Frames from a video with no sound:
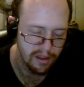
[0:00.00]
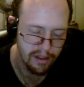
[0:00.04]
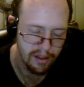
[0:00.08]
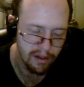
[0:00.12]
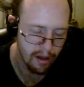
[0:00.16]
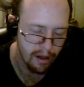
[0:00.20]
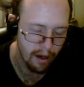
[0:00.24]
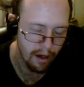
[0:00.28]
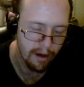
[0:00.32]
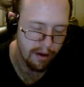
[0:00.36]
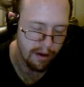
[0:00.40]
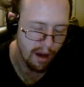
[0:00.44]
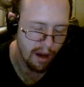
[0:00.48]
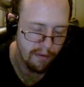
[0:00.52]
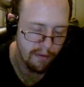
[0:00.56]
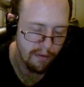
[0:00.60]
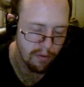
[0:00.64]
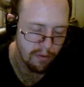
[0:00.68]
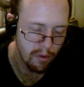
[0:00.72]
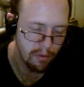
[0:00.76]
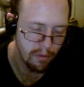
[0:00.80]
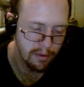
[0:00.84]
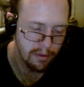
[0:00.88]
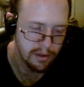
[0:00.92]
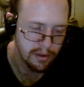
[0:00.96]
I've
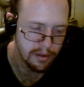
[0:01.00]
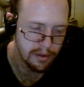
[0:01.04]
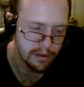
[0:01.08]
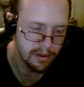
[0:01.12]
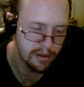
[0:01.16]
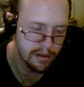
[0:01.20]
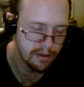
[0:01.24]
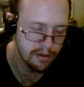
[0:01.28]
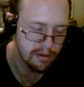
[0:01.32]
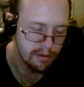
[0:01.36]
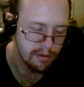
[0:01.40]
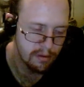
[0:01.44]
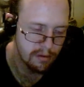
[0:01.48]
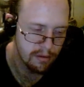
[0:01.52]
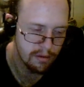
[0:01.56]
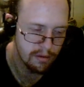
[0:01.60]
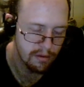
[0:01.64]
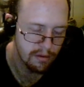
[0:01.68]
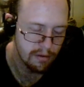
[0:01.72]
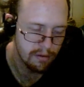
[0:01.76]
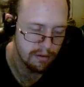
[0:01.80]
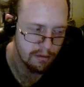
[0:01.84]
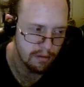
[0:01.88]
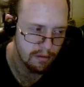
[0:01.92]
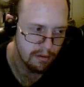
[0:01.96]
always
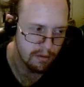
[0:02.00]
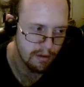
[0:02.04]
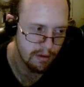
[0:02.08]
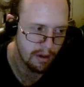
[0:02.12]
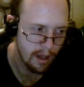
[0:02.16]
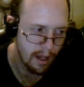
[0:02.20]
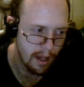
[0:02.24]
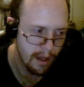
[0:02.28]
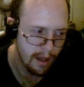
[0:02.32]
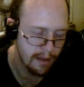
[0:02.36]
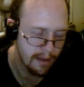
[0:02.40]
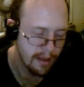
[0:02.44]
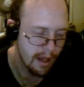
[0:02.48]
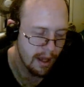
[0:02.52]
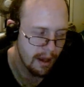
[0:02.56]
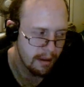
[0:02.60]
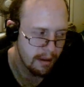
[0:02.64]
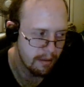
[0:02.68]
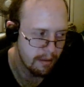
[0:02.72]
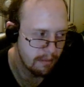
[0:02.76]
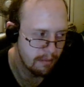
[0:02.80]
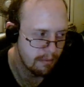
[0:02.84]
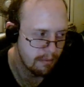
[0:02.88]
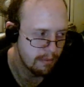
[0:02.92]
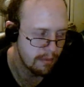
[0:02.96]
had that
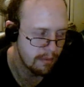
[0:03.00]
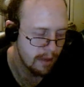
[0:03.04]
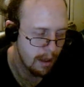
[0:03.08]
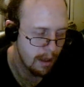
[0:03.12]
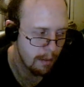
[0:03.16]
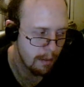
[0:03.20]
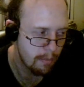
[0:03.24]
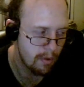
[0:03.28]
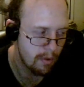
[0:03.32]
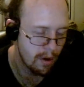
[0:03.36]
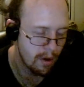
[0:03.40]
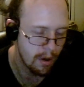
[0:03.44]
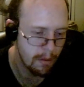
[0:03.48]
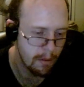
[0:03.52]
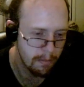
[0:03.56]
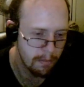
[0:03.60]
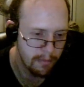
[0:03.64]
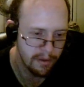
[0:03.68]
problem.